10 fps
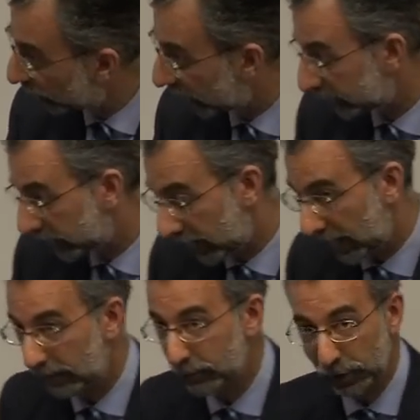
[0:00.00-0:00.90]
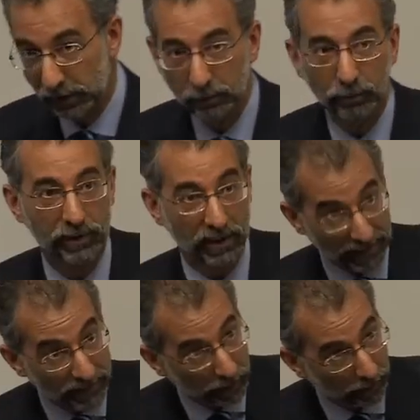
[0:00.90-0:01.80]
lawyer, Howard Youngerwood,
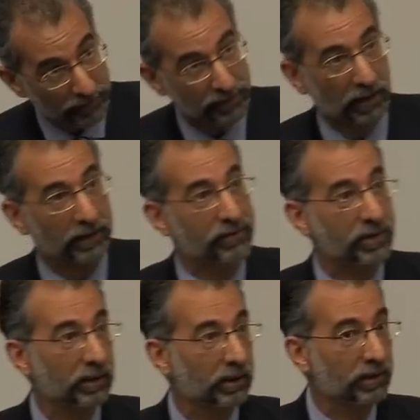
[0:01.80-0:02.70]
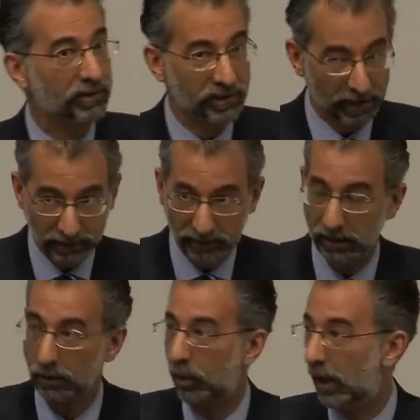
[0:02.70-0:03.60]
in the Lawrence case, said at
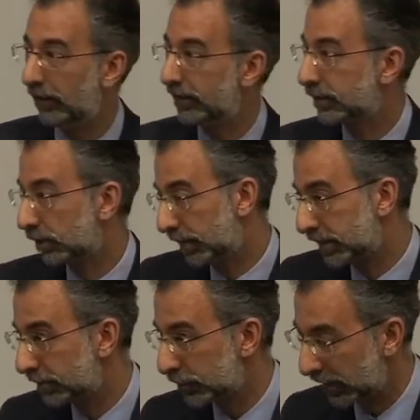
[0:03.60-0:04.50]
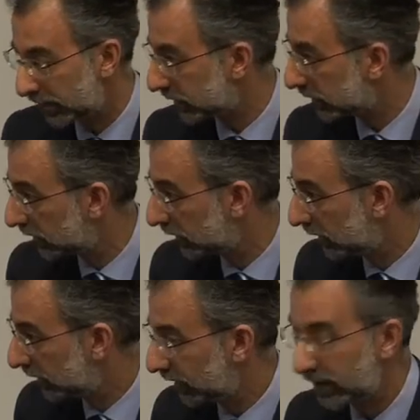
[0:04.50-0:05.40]
the inquiry that took place much later,
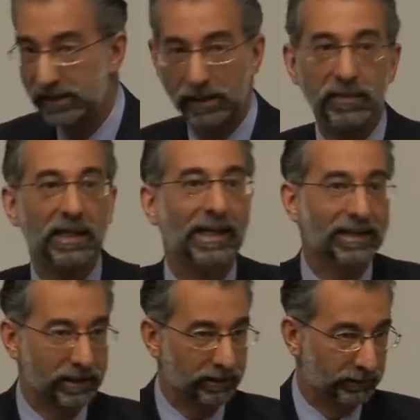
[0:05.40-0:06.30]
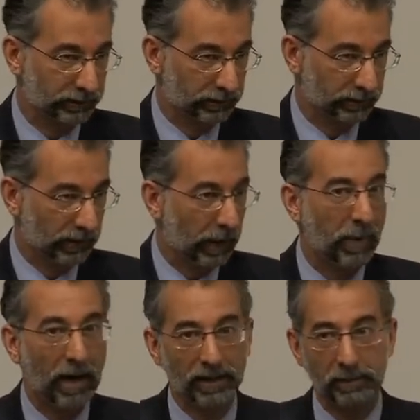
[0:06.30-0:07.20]
that he sent me a letter,
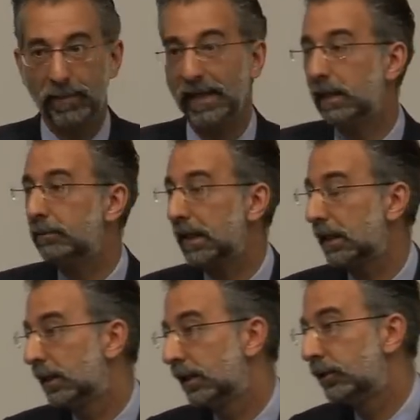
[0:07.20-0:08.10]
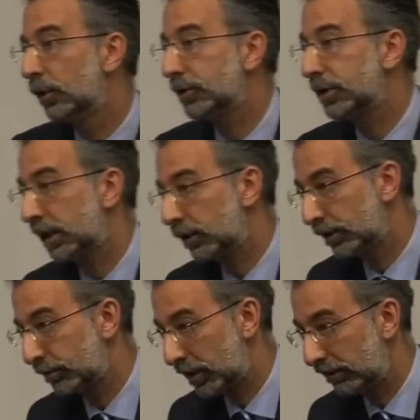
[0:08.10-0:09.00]
apparently begging me not to take
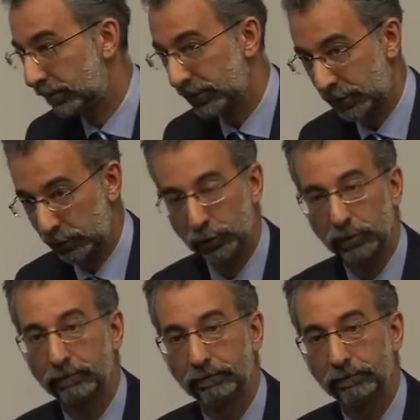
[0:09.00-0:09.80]
on the private prosecution.